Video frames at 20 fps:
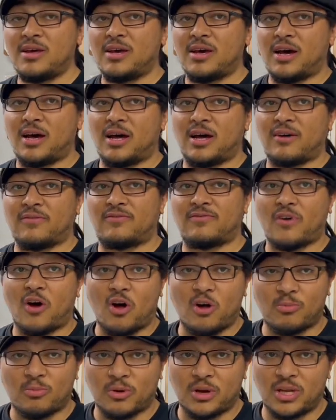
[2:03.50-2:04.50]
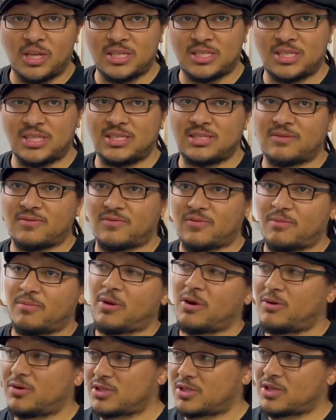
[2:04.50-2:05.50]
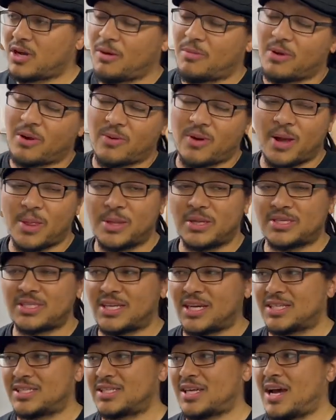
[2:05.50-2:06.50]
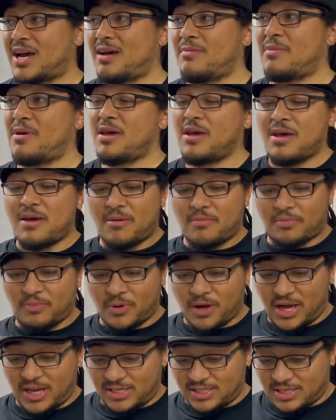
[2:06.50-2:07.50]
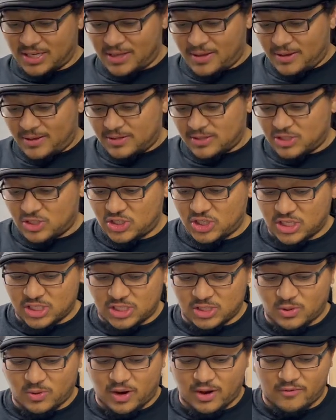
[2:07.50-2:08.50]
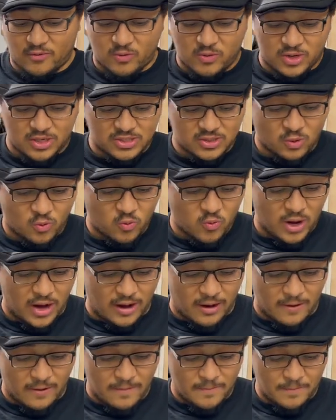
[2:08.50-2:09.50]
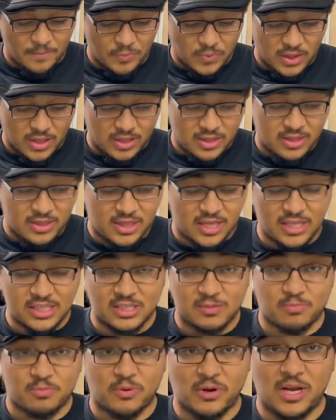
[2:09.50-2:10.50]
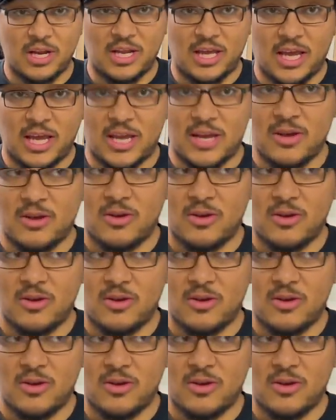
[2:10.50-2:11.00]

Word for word: uh, fall breeding season for boas coming around this next time. But just so everyone is aware, this breeding